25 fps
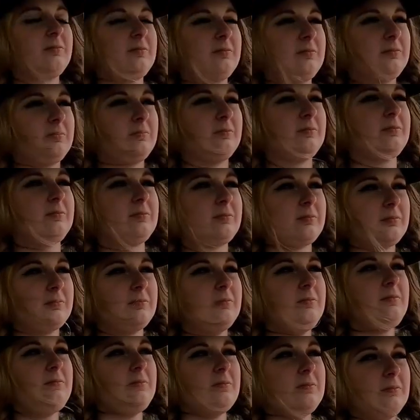
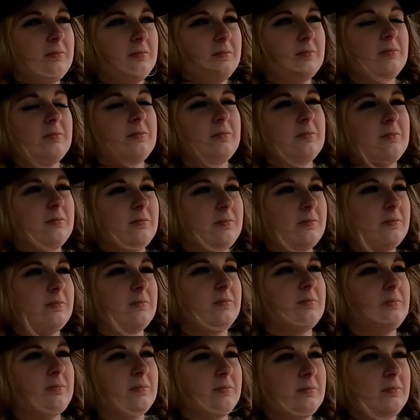
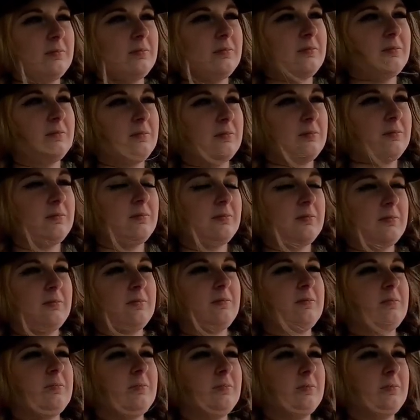(silent)